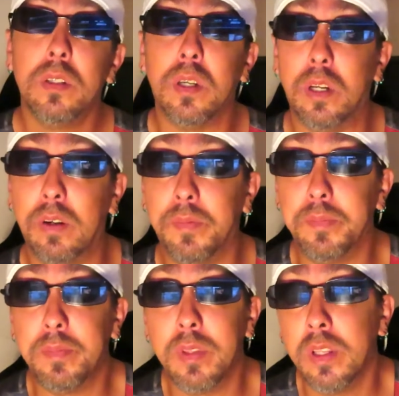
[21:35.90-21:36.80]
you know,
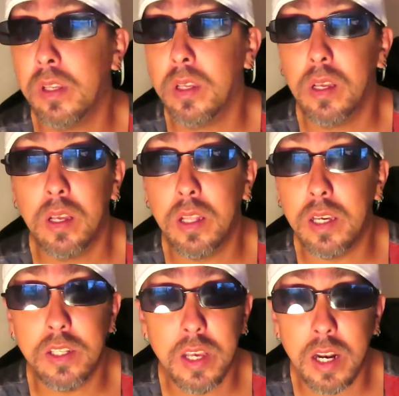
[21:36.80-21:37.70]

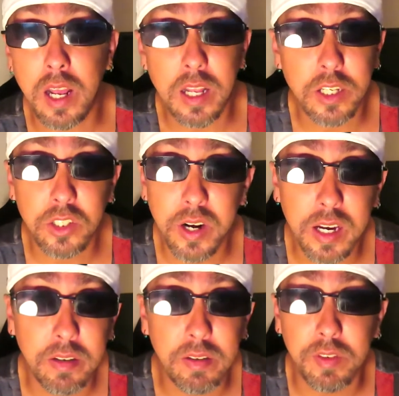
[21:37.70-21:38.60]
like I said, I lost
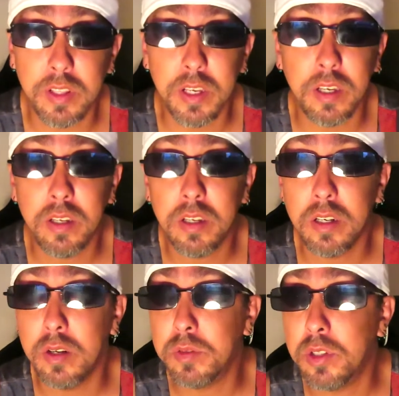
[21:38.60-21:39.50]
track of everything. You
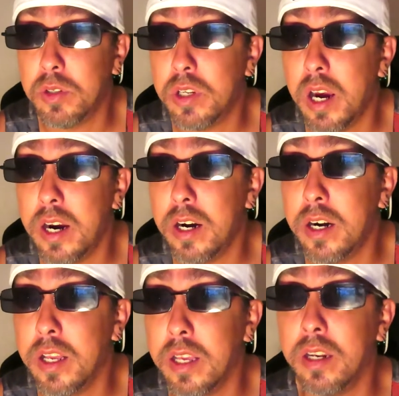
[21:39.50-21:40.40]
know, I'm so tired
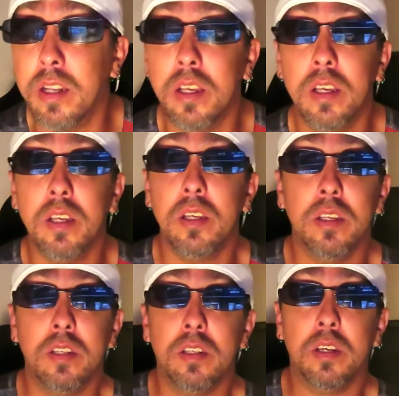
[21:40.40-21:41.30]
and
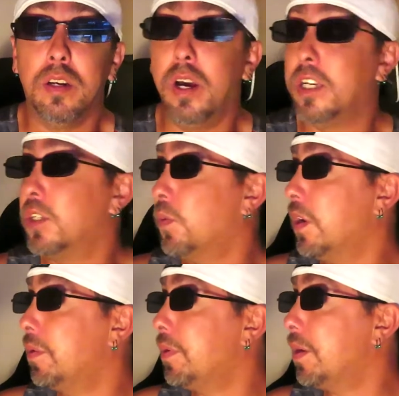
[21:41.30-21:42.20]
you know, I just
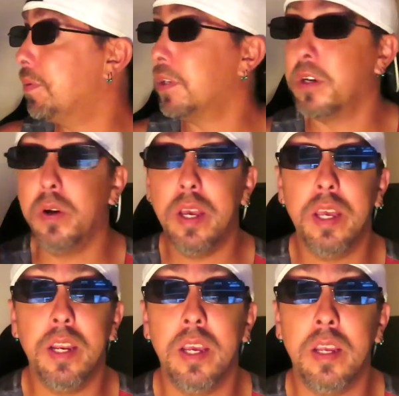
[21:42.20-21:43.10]
want to be able to go
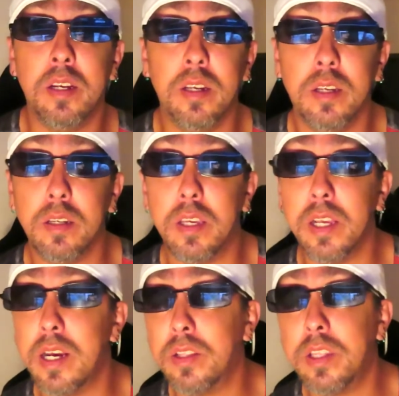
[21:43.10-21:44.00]
ahead and, and
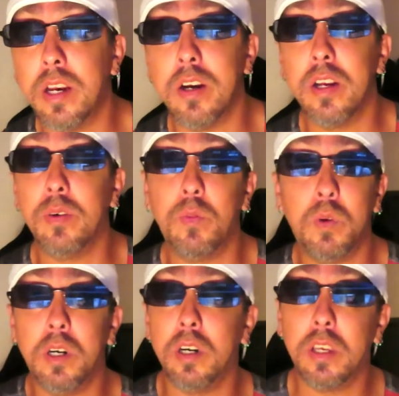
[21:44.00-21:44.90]
get out there and
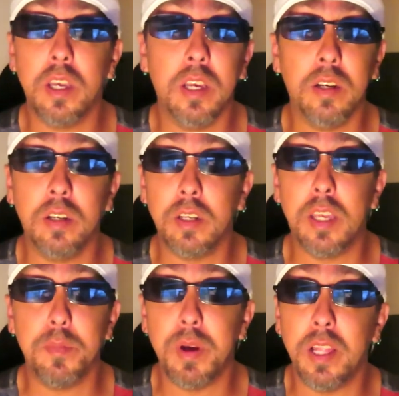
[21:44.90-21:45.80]
work and
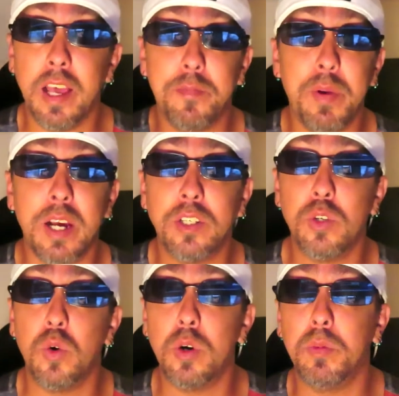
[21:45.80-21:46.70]
get my life back to
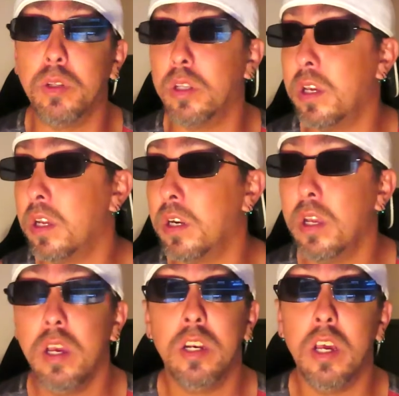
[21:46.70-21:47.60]
normal and
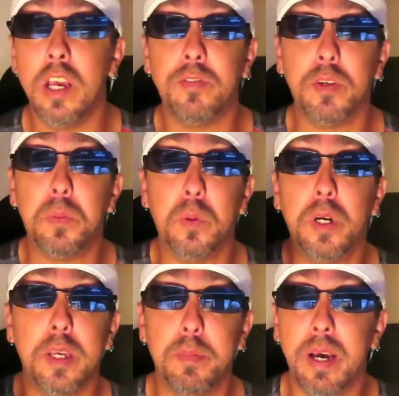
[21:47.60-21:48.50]
not have to
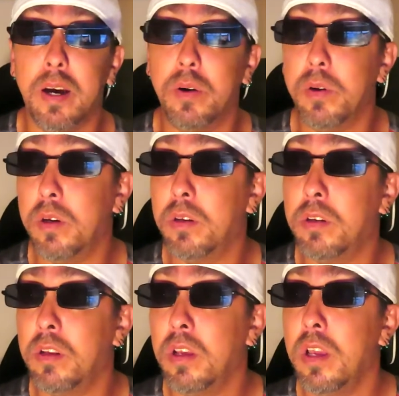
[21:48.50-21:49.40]
worry about,
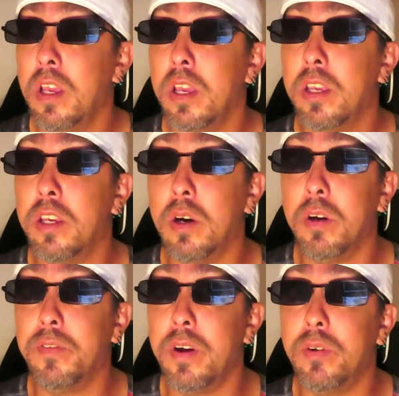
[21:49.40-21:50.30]
you know,
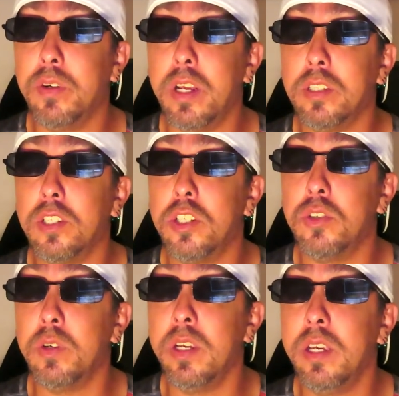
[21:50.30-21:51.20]
if I roll down the
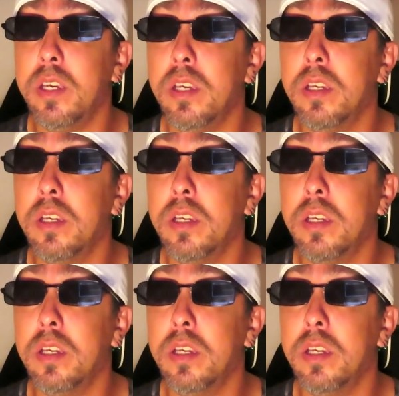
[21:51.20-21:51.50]
street,